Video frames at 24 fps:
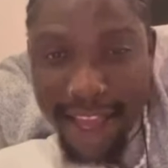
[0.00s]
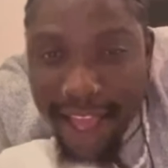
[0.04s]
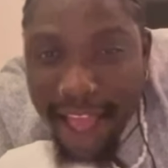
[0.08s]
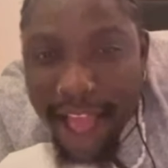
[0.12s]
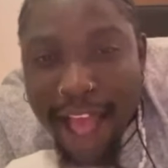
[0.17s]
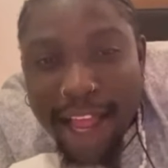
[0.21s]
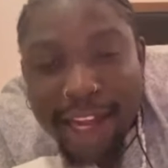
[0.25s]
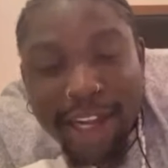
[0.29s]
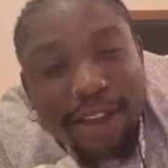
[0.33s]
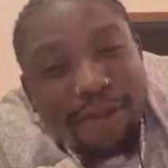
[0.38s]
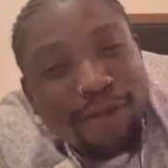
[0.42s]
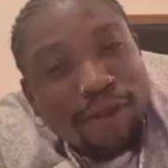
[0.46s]

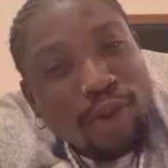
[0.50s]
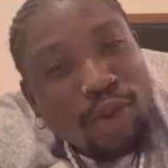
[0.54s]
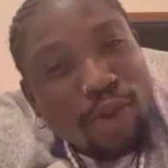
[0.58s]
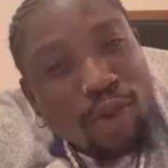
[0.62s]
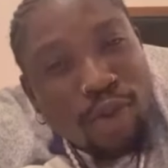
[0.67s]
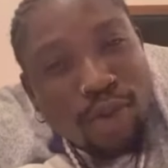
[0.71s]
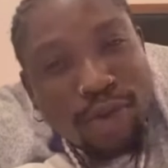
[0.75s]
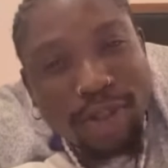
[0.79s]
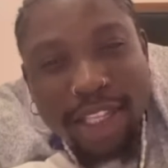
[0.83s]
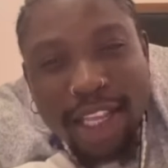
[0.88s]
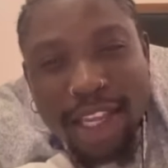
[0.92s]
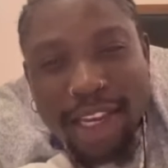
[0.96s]
And if
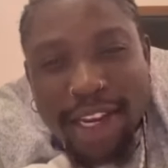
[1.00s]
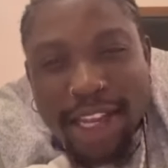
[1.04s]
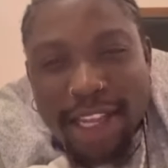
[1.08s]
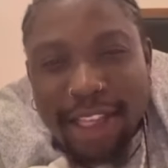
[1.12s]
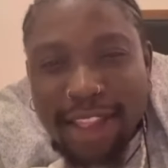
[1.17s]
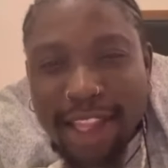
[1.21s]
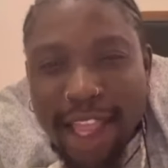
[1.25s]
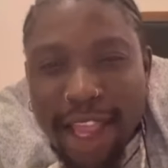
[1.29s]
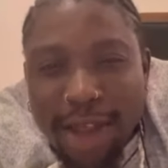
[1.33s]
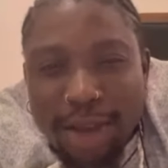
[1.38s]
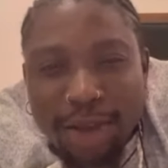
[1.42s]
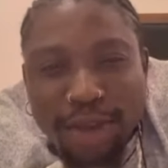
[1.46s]
true, say they
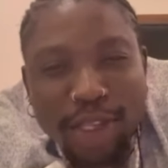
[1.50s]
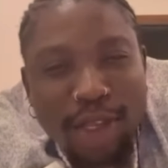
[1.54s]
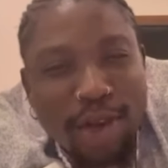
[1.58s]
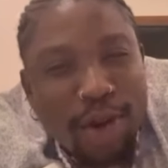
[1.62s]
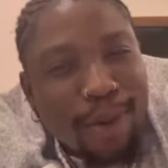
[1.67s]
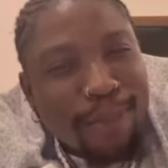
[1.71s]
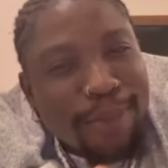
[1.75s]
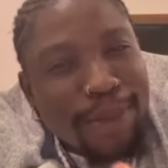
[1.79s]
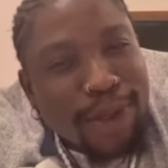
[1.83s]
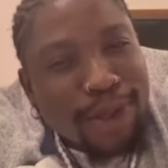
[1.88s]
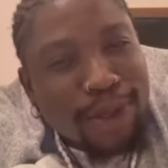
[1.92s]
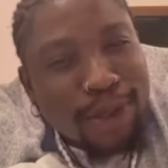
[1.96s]
tell you, say they'll
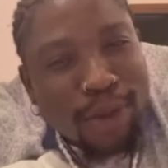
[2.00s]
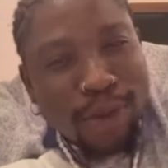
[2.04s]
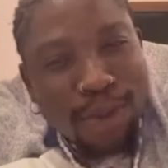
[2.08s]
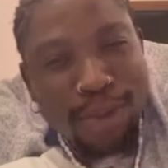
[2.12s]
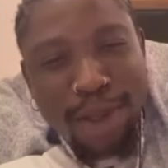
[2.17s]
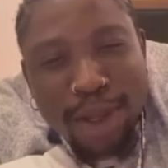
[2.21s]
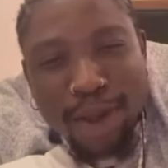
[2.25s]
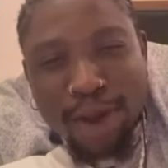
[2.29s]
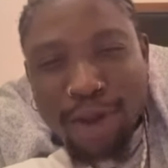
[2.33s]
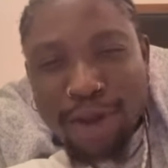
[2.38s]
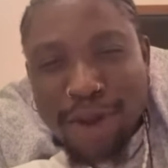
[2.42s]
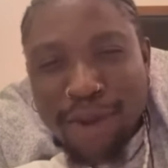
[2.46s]
pay you 2
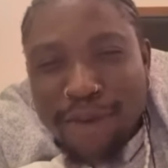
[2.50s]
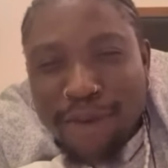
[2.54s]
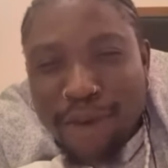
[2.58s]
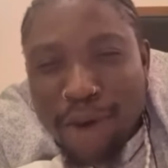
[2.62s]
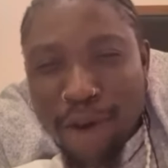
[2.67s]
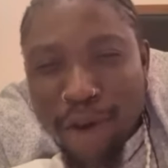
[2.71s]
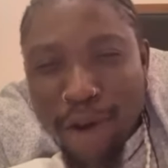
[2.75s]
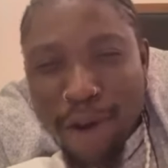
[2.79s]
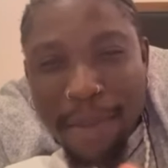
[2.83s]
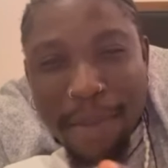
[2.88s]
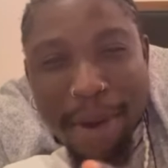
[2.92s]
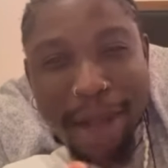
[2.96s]
million, you for
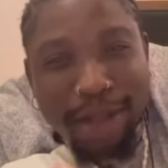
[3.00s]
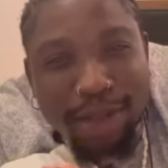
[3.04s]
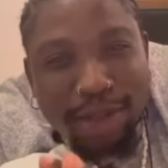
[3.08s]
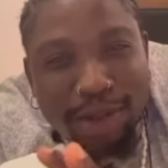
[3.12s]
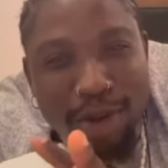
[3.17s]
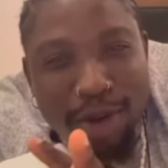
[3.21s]
come out,